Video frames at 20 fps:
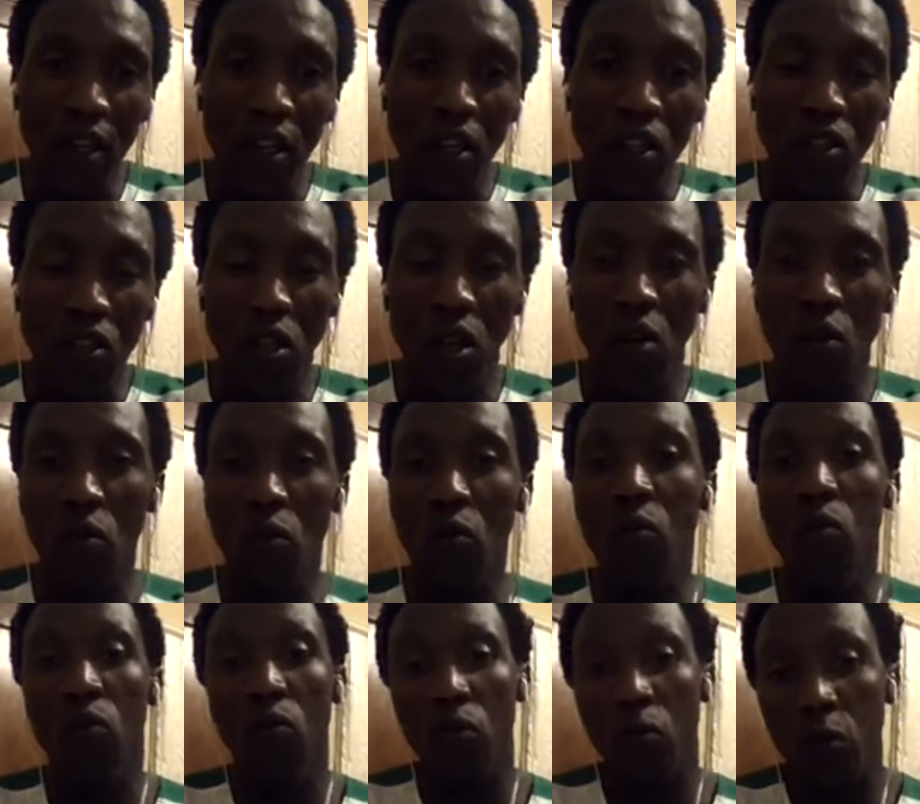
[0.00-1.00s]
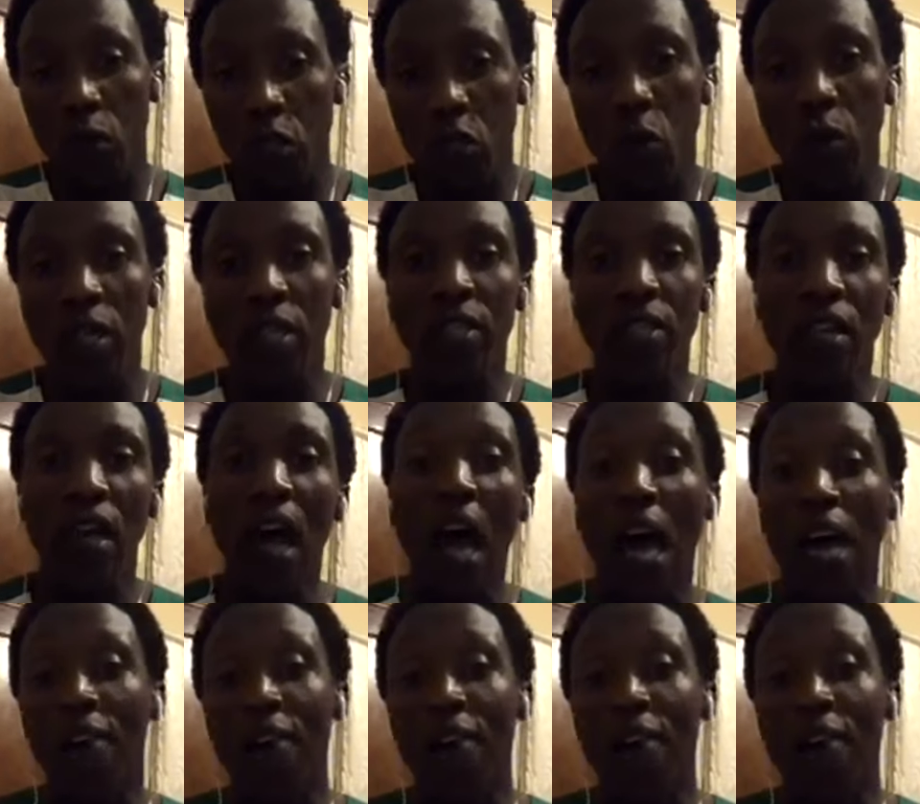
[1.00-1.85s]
So which was, I